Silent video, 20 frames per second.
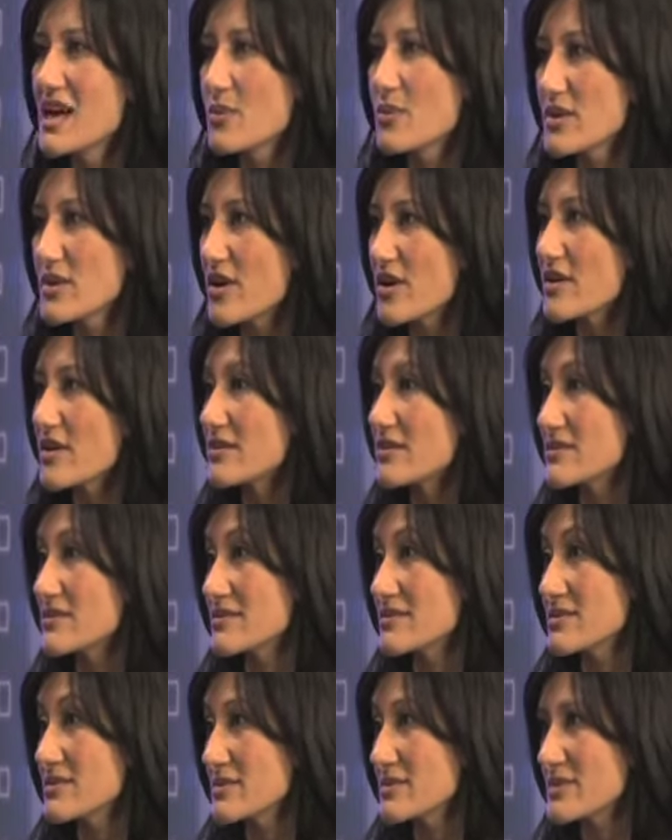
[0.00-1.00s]
We mm-hmm. are
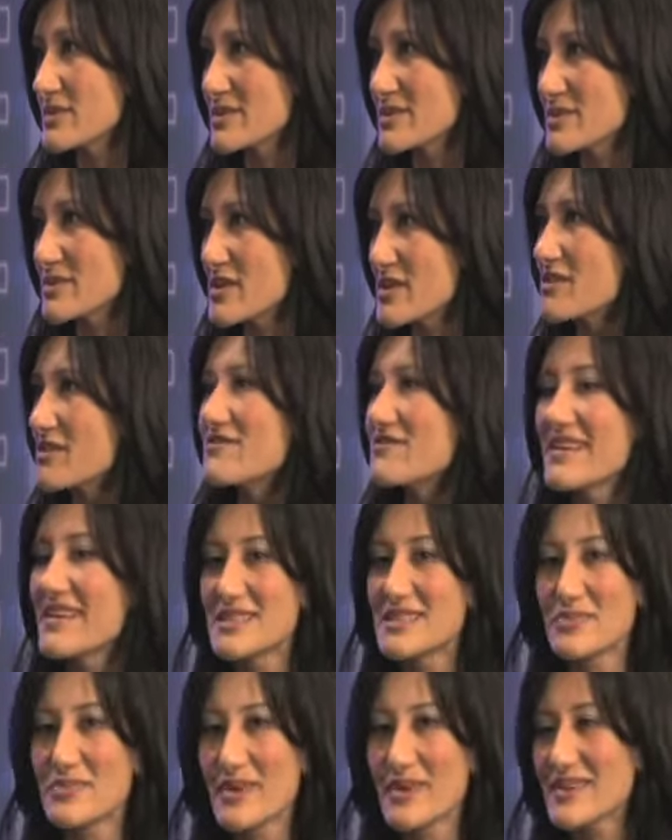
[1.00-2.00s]
we're, we're, on
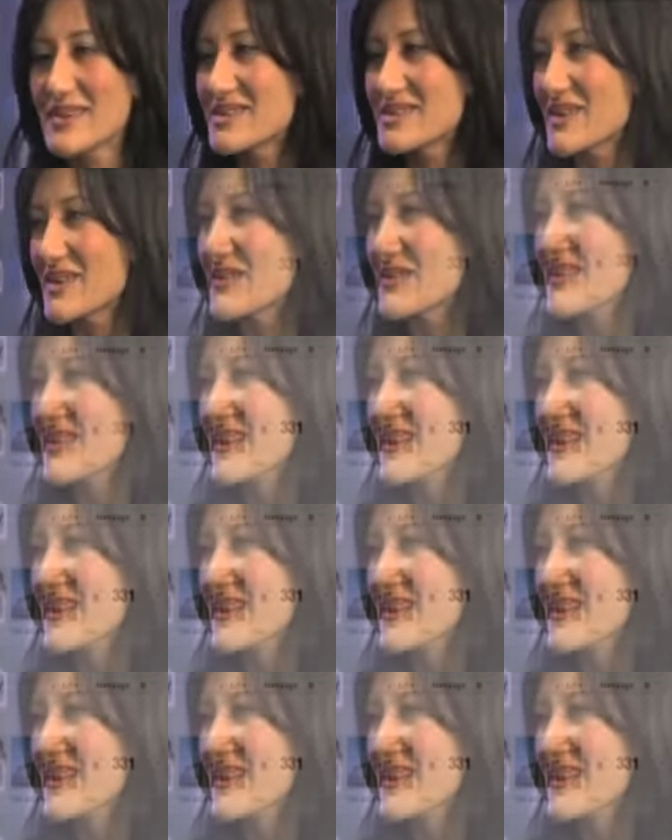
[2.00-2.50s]
Facebook, so